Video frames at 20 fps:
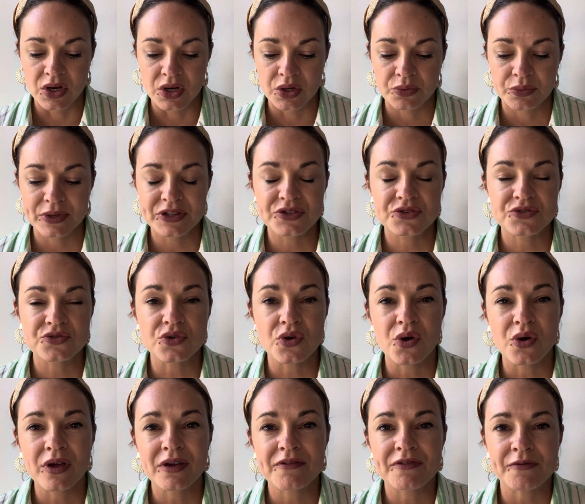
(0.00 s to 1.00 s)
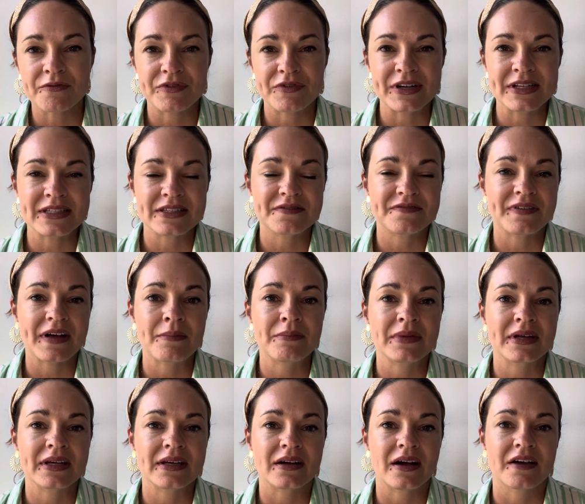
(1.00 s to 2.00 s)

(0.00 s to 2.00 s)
Withdrawing from friends and family,